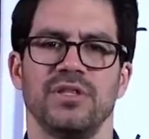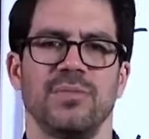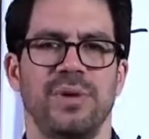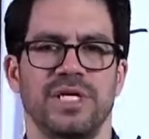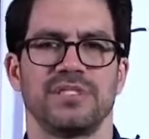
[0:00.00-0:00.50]

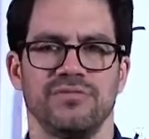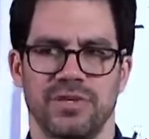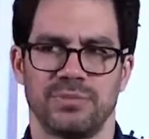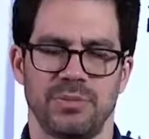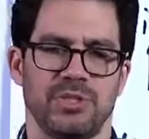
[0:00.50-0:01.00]
The best
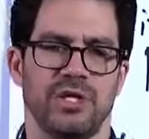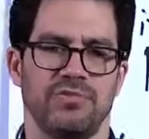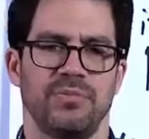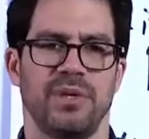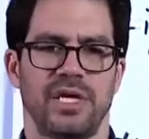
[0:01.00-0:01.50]
investment you can
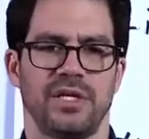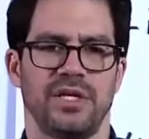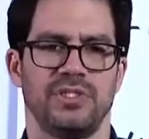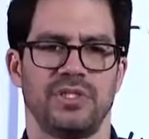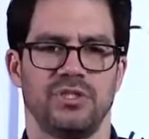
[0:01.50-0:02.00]
ever make
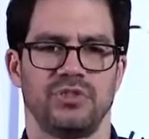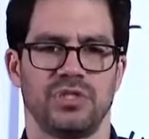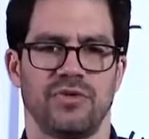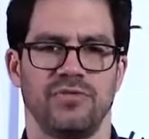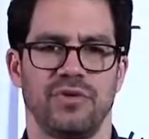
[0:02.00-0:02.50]
is in
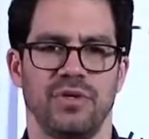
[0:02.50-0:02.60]
yourself.